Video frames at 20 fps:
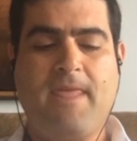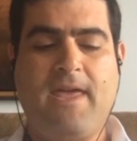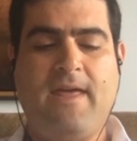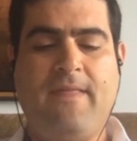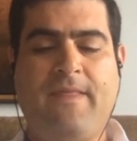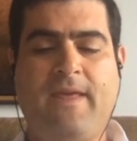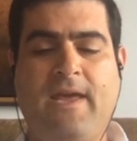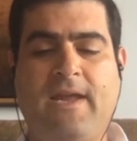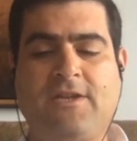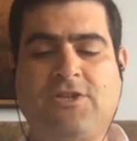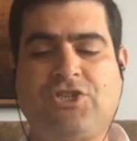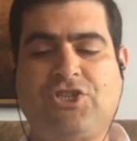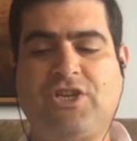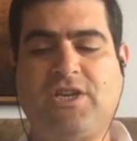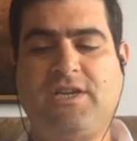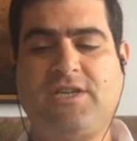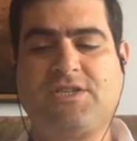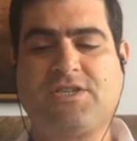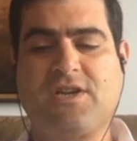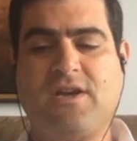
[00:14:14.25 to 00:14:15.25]
And then
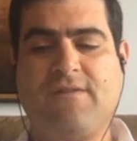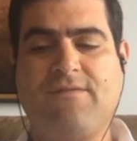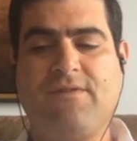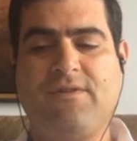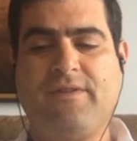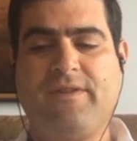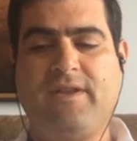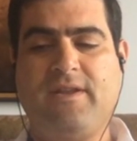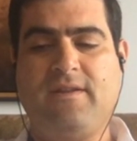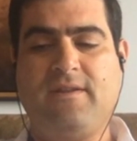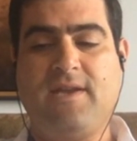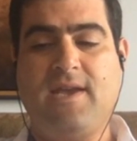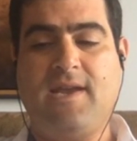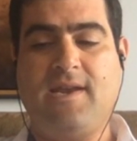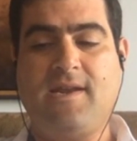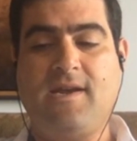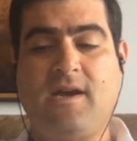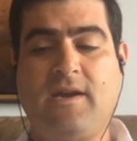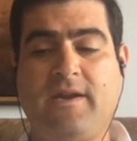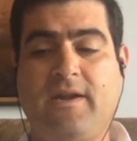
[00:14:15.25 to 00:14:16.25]
she discovered the
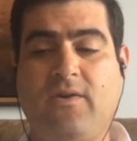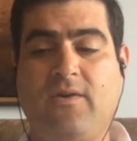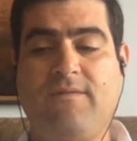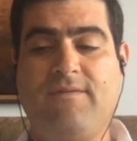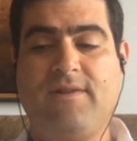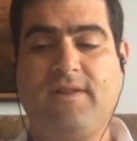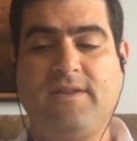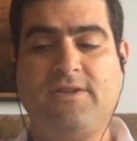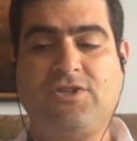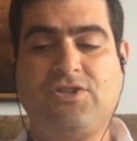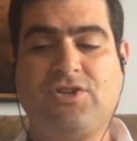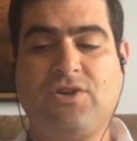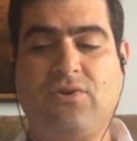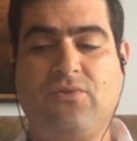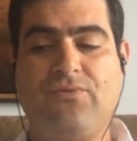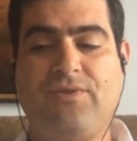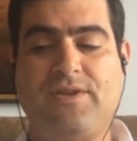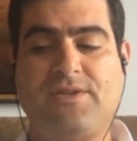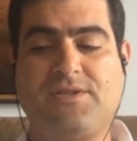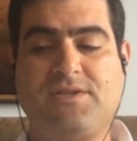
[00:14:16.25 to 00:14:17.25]
data unequivocally
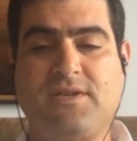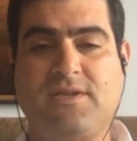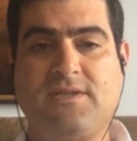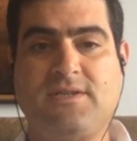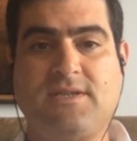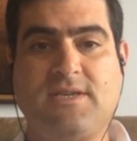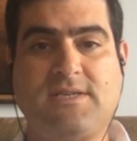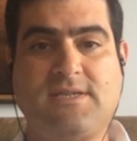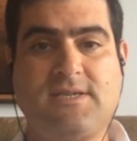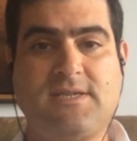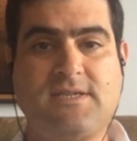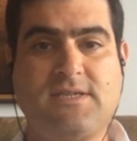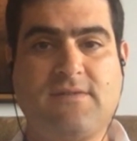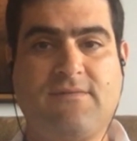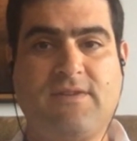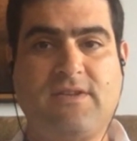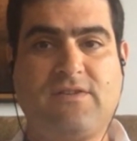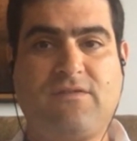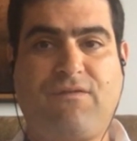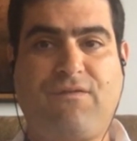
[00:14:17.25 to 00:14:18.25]
showed this existence
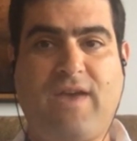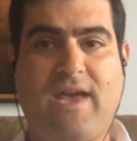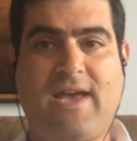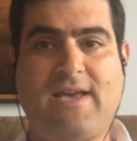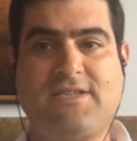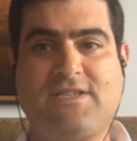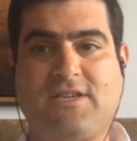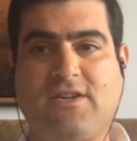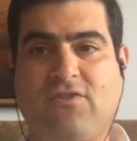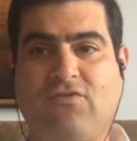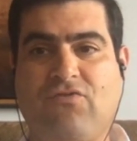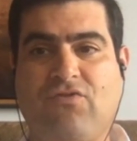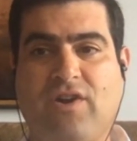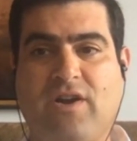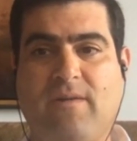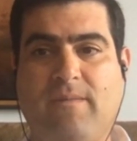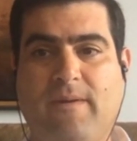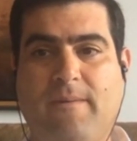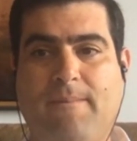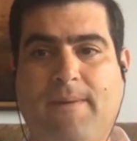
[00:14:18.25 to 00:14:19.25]
of this fast,
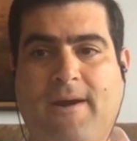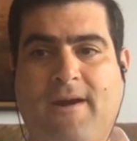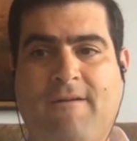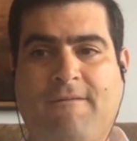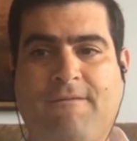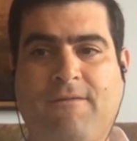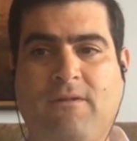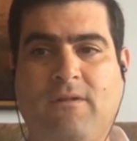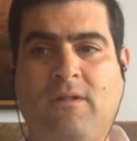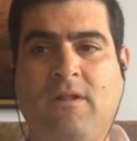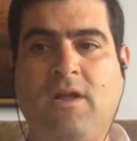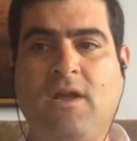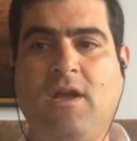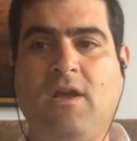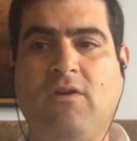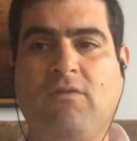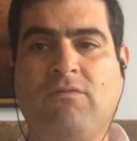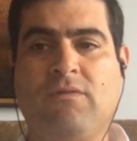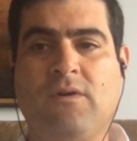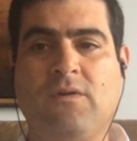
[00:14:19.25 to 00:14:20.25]
incredibly powerful
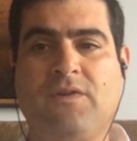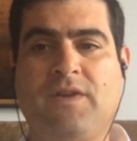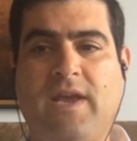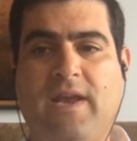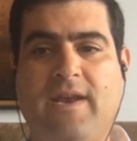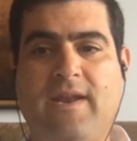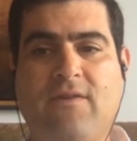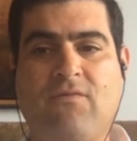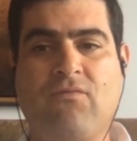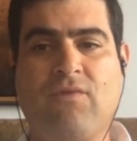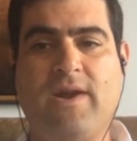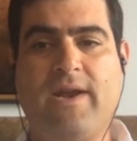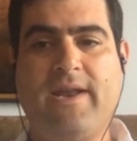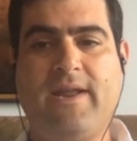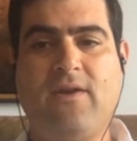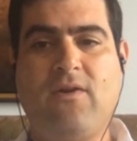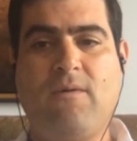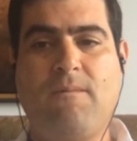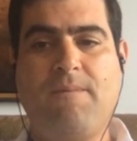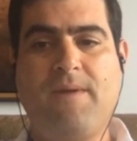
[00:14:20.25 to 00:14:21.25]
rotating
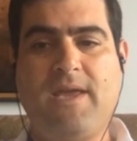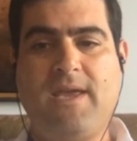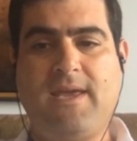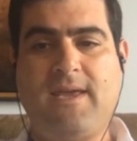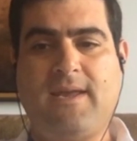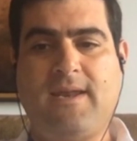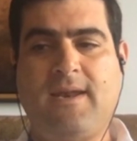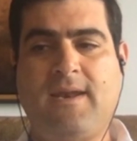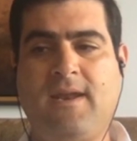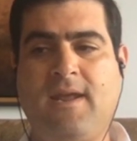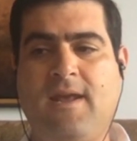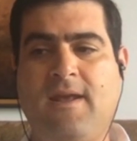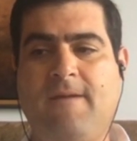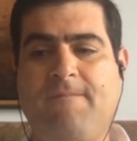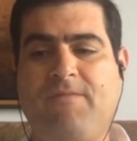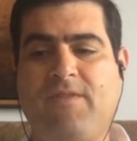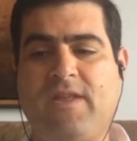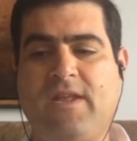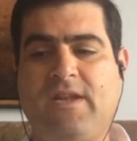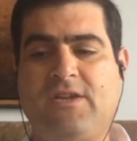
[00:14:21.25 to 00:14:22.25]
radio beacon.
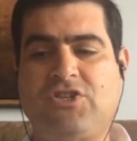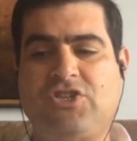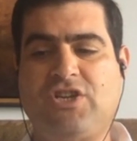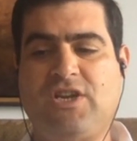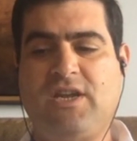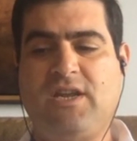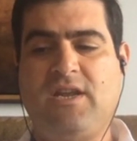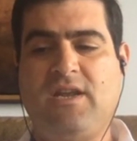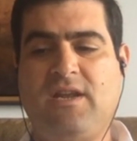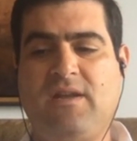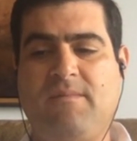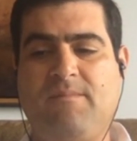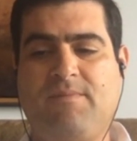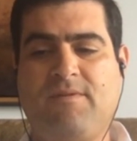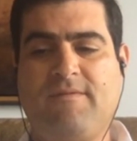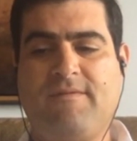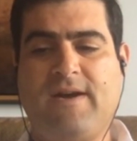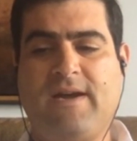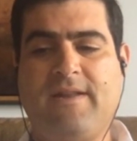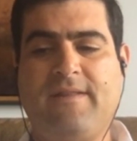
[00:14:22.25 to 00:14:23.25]
And she
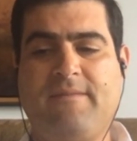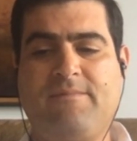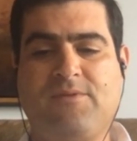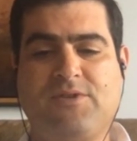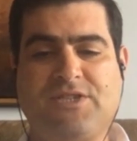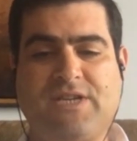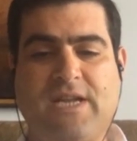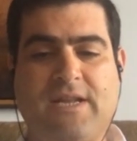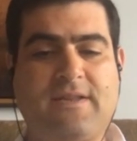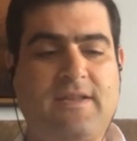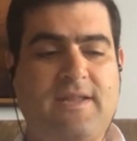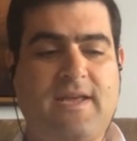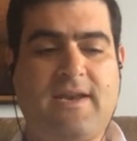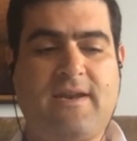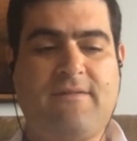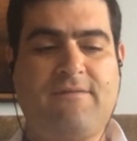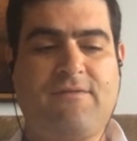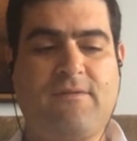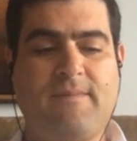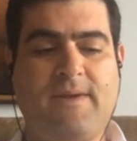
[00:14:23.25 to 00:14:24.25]
presented that
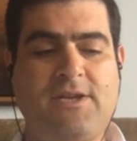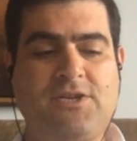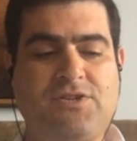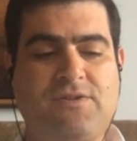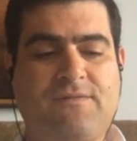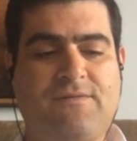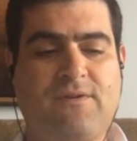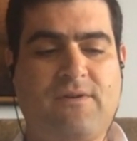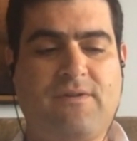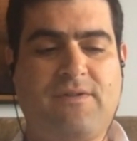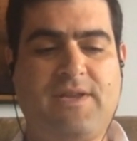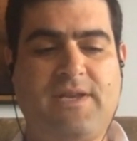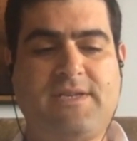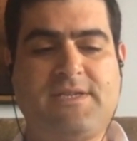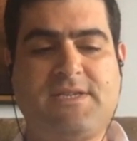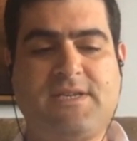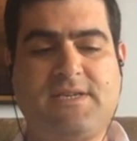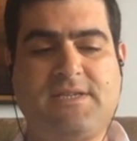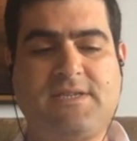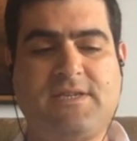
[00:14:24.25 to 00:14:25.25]
information for her
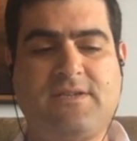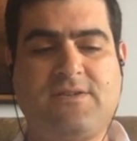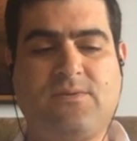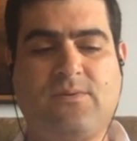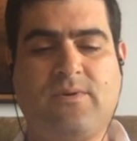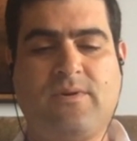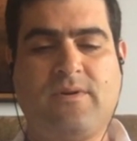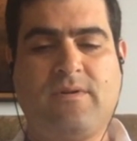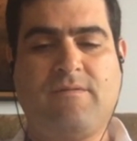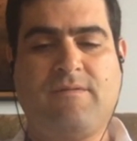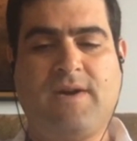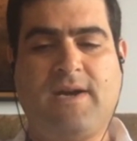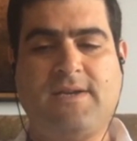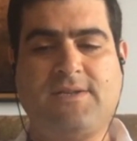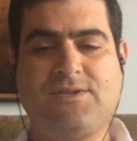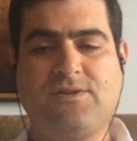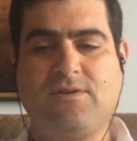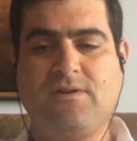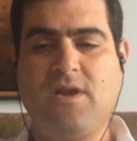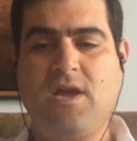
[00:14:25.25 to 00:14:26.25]
thesis and to her
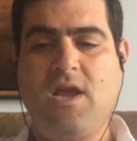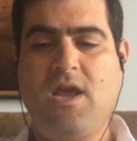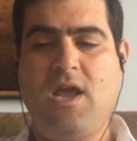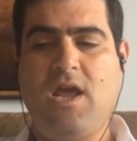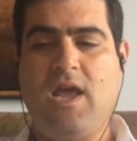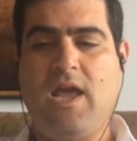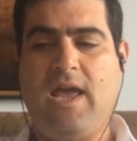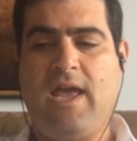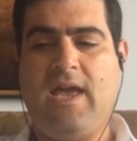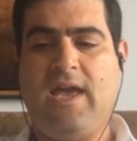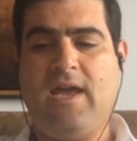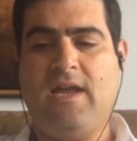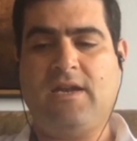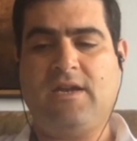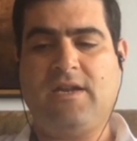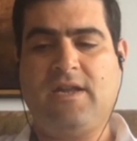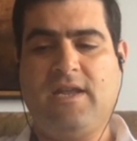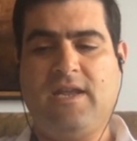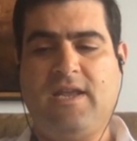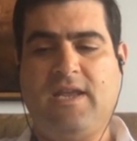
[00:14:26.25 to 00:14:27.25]
advisor.
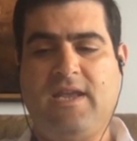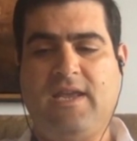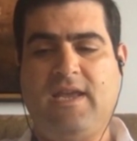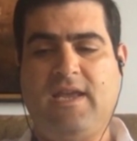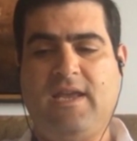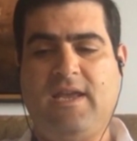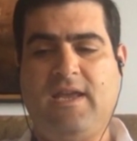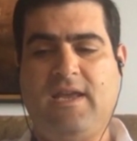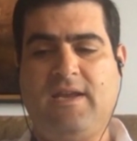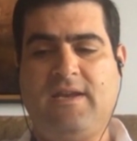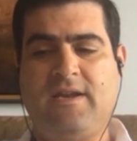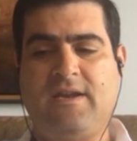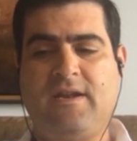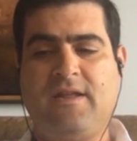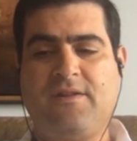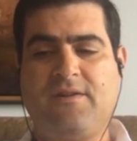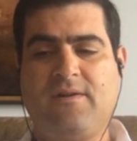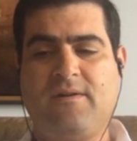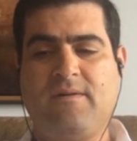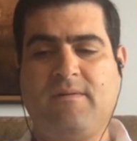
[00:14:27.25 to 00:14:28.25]
And he and
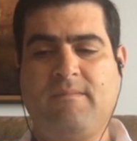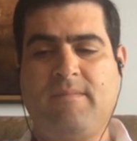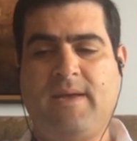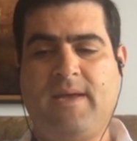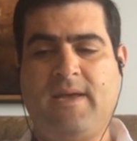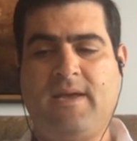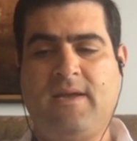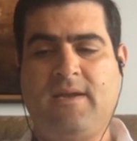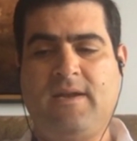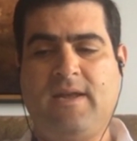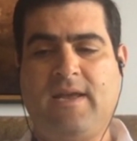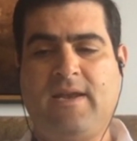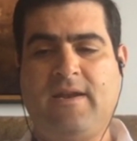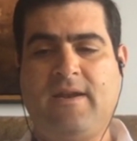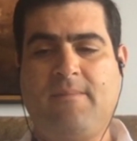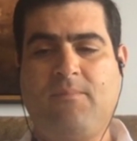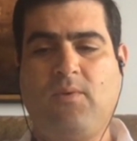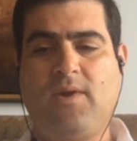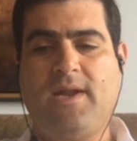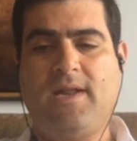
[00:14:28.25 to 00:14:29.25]
another man
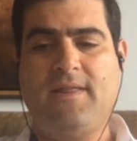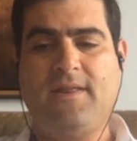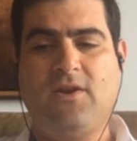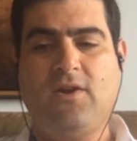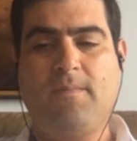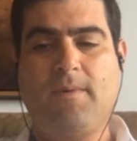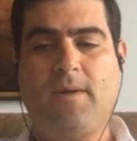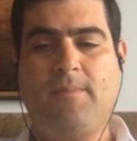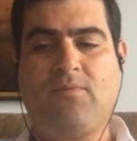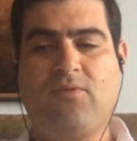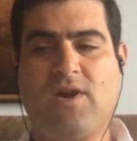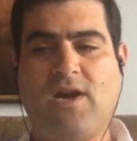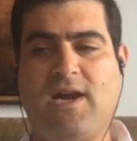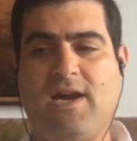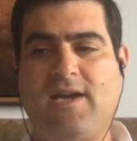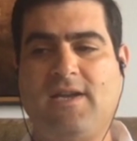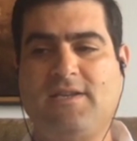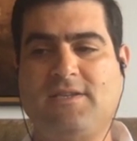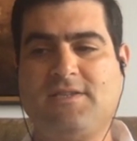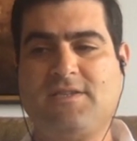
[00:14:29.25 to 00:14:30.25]
ended up winning the Nobel
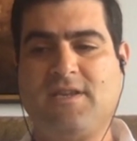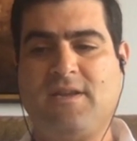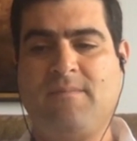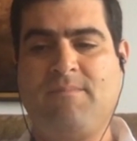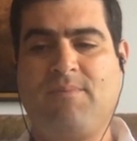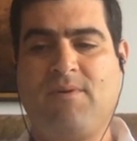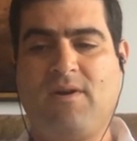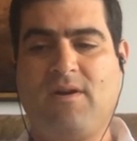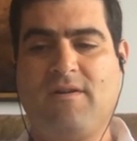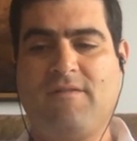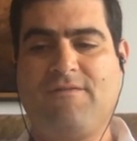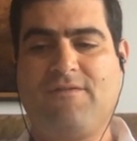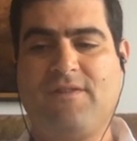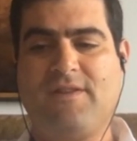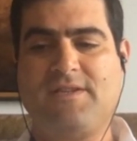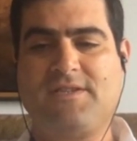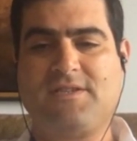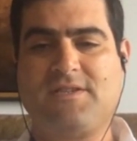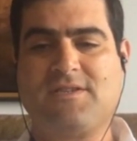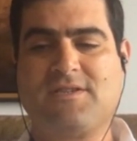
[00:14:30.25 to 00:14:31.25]
Prize in part for
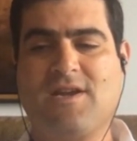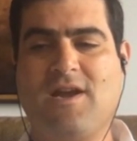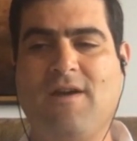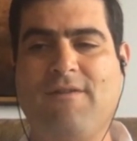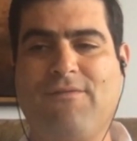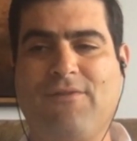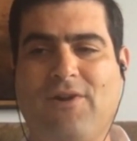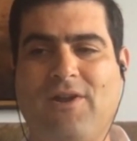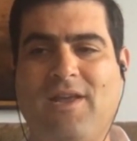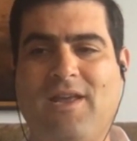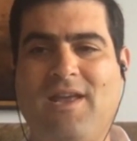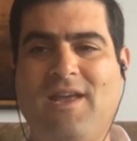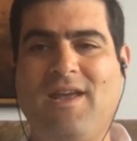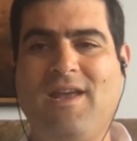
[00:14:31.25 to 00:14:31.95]
this discovery.